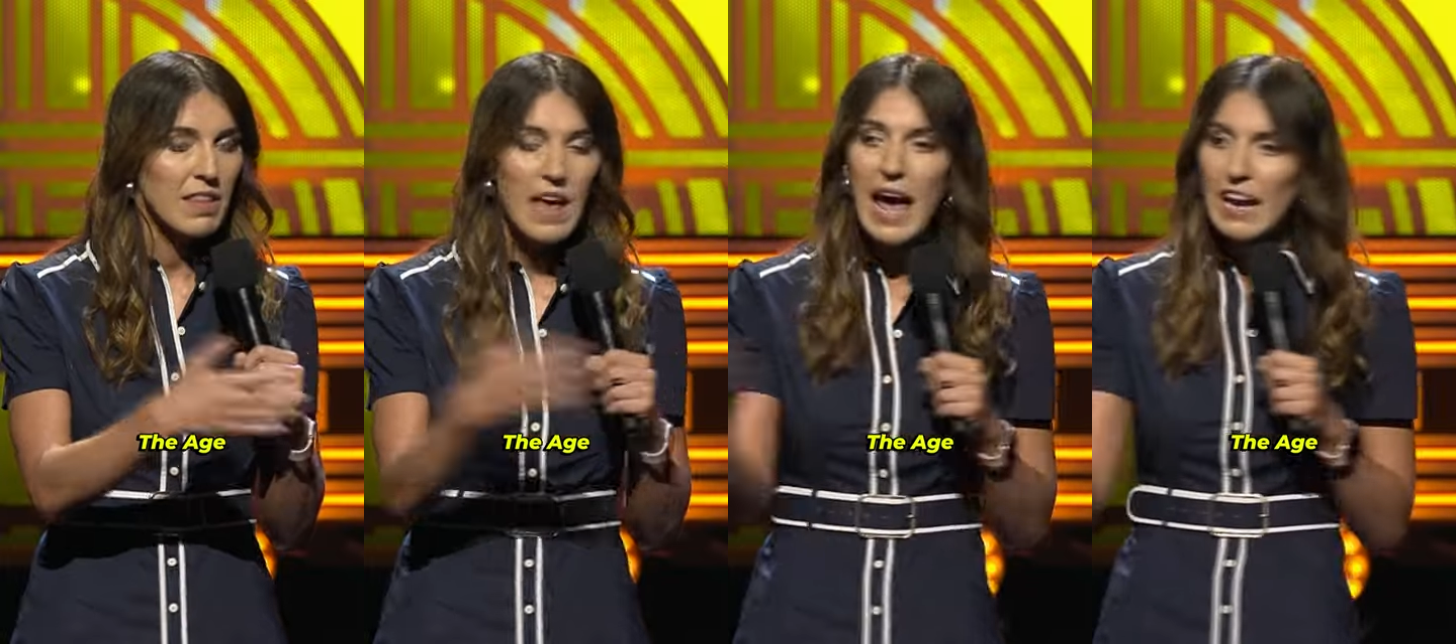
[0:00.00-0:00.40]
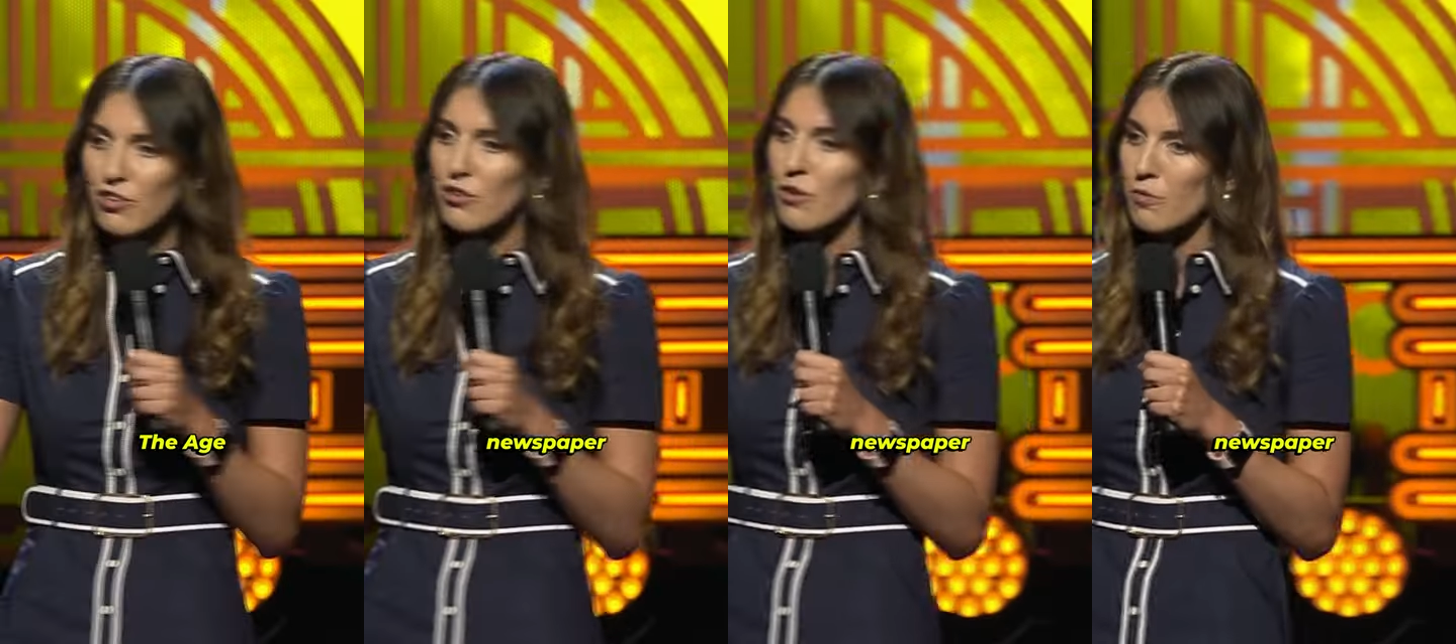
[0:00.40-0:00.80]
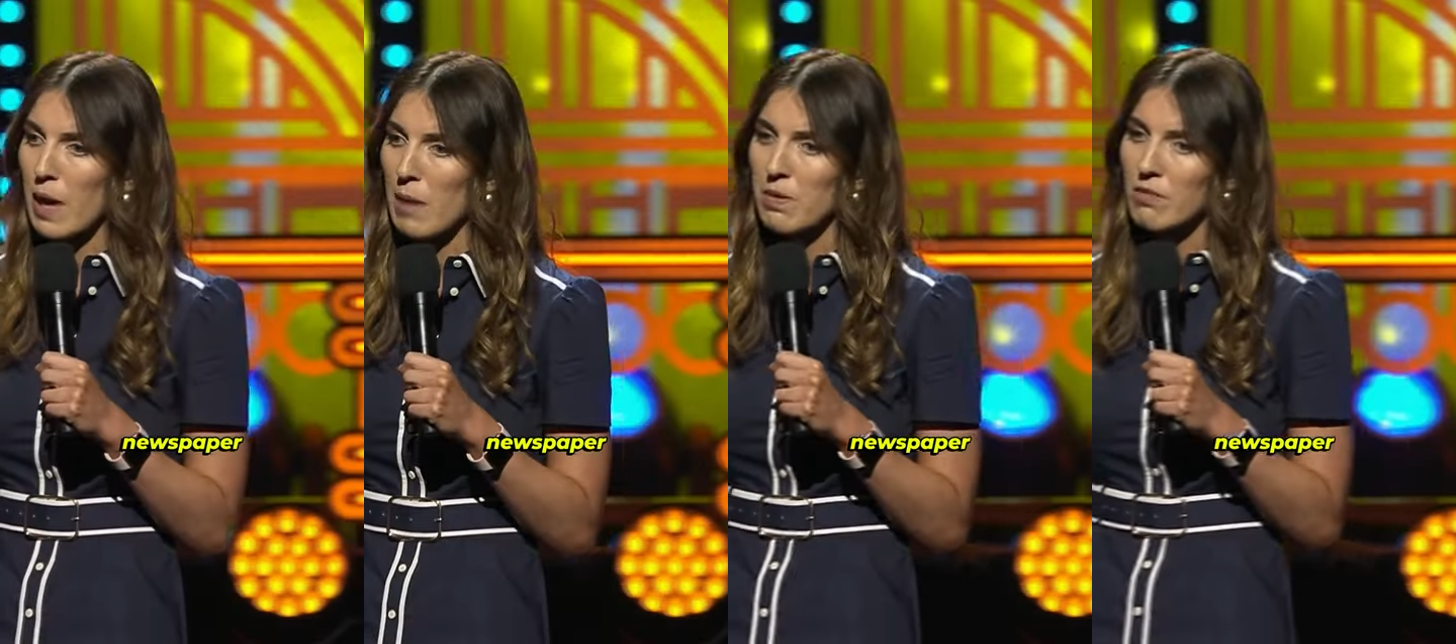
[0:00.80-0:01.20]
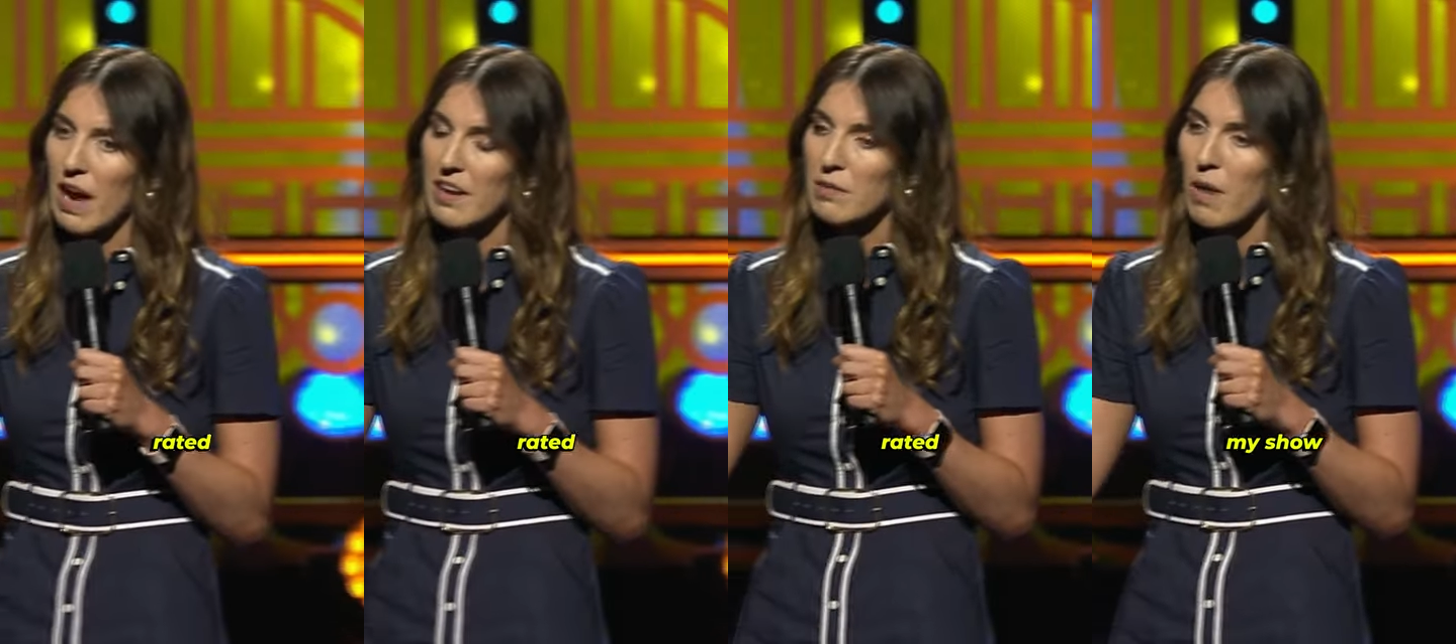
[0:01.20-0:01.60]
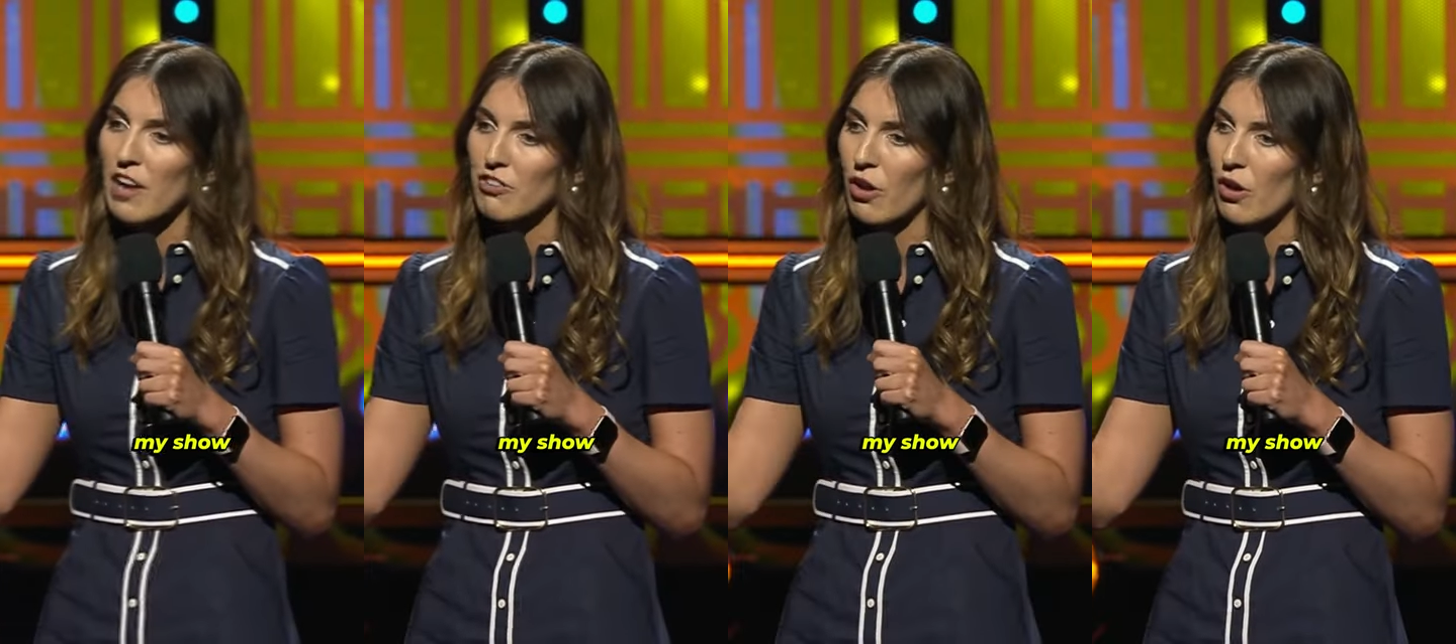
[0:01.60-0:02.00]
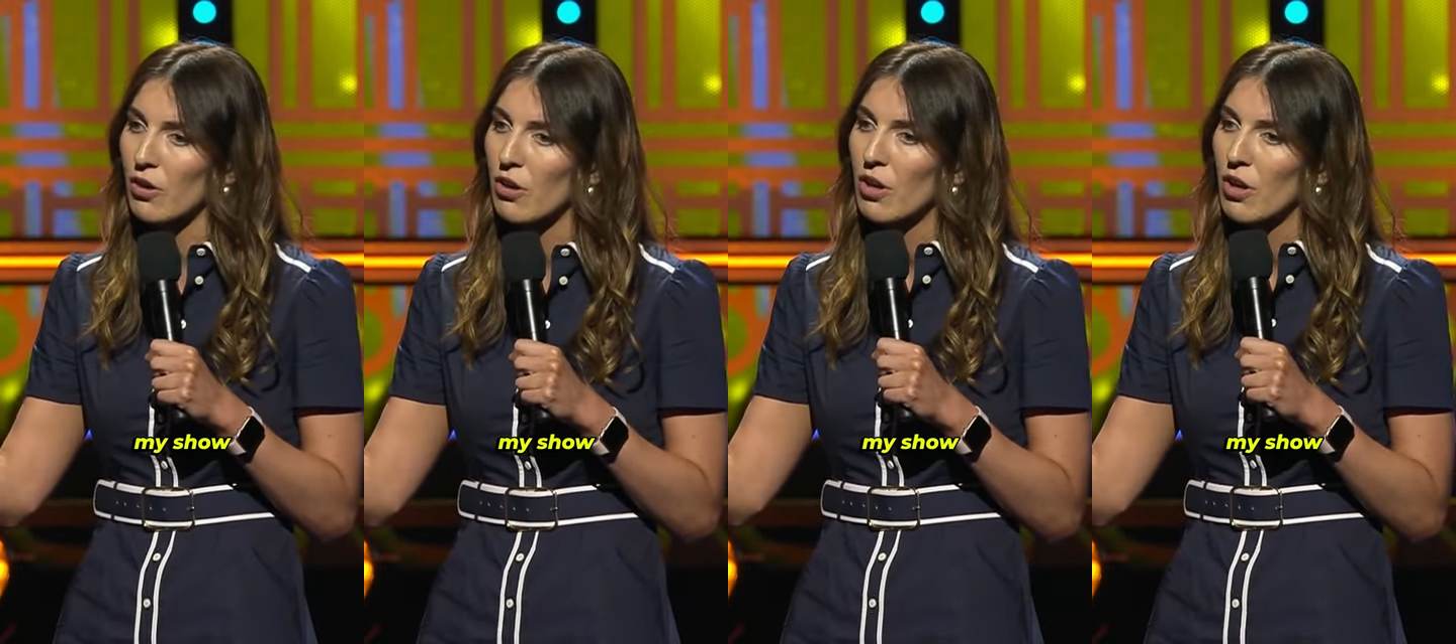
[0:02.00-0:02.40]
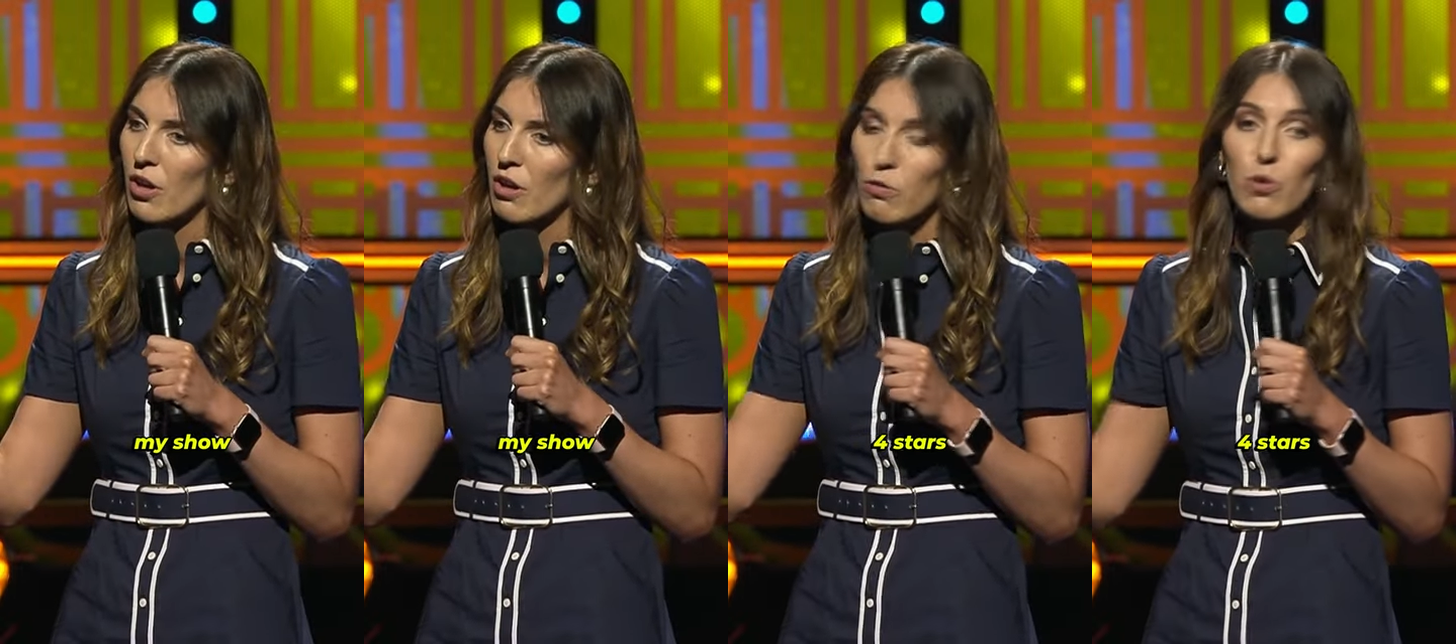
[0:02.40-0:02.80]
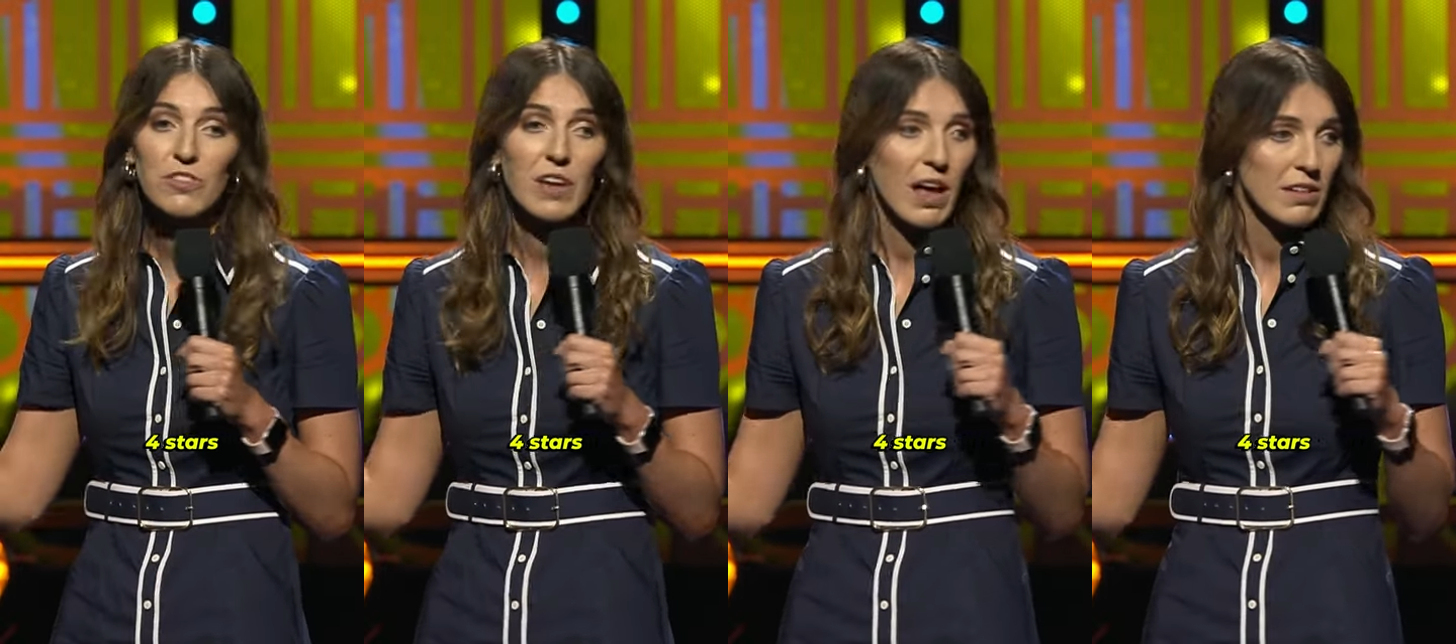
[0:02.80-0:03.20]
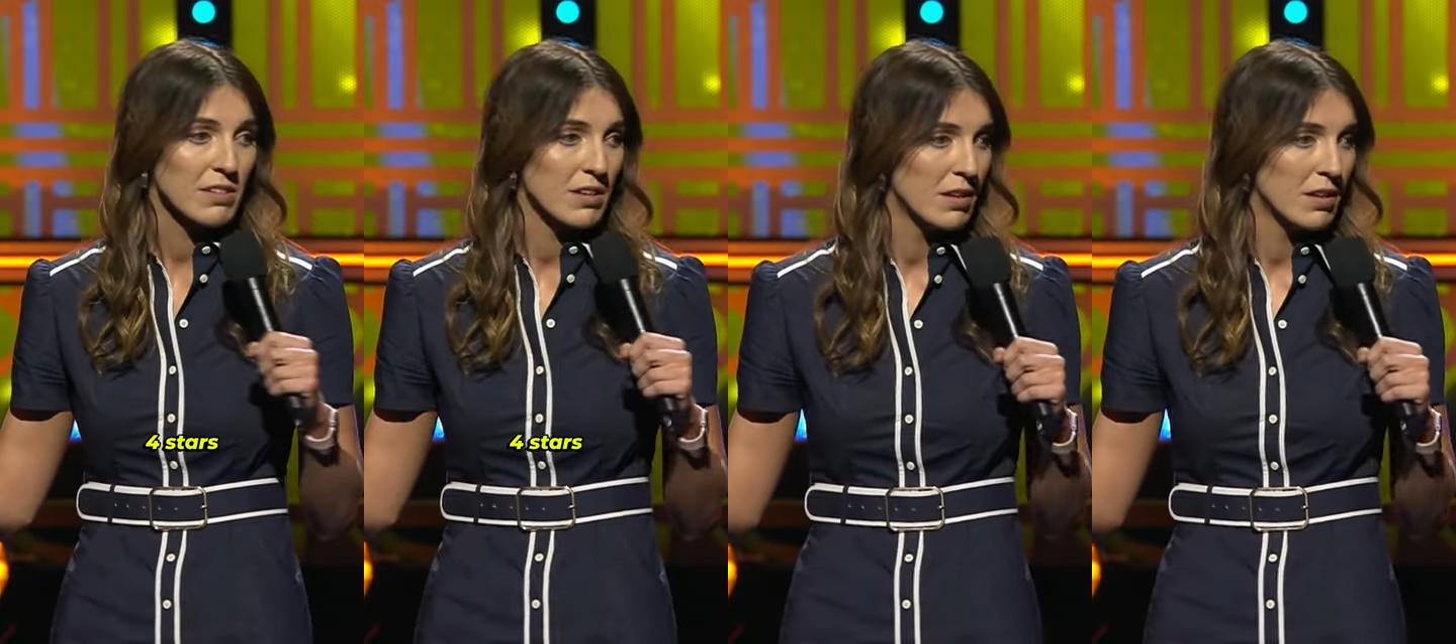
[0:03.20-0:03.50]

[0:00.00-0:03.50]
the Age newspaper rated my show 4 stars.